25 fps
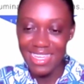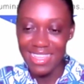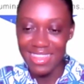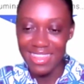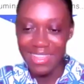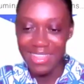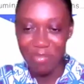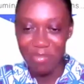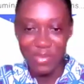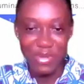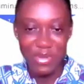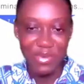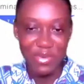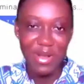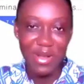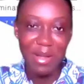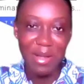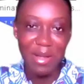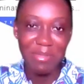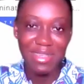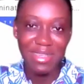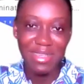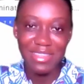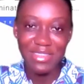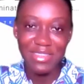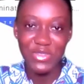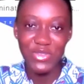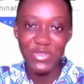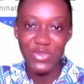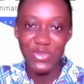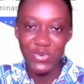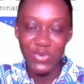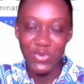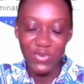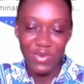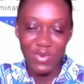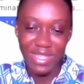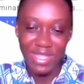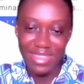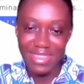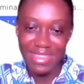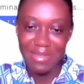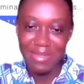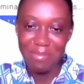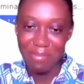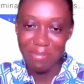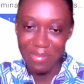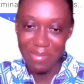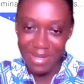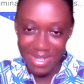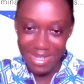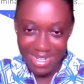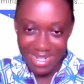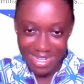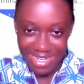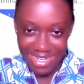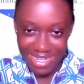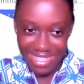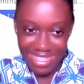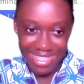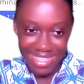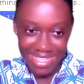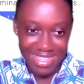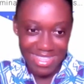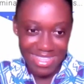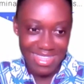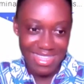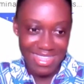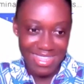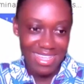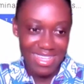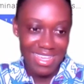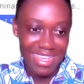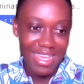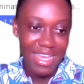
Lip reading: and the program is You with Venice.